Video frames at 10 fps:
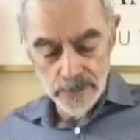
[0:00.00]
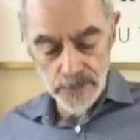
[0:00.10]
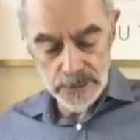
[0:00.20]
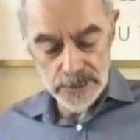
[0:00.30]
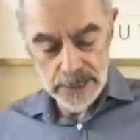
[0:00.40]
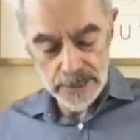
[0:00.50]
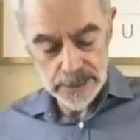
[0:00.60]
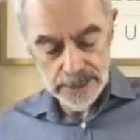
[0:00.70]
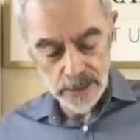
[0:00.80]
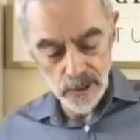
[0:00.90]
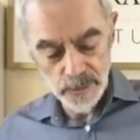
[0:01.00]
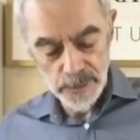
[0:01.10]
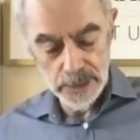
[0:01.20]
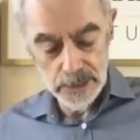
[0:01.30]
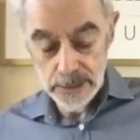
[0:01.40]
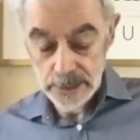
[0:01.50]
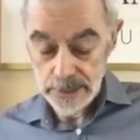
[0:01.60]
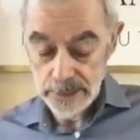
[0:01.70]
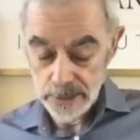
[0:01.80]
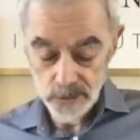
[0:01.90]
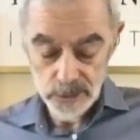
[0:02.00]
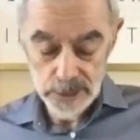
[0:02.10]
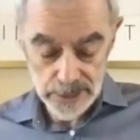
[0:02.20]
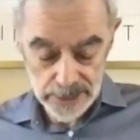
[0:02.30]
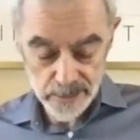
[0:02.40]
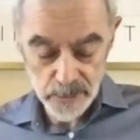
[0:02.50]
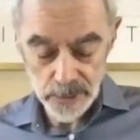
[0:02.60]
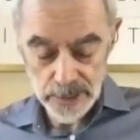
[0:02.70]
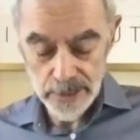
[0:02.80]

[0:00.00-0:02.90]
This data cannot be considered as reliable.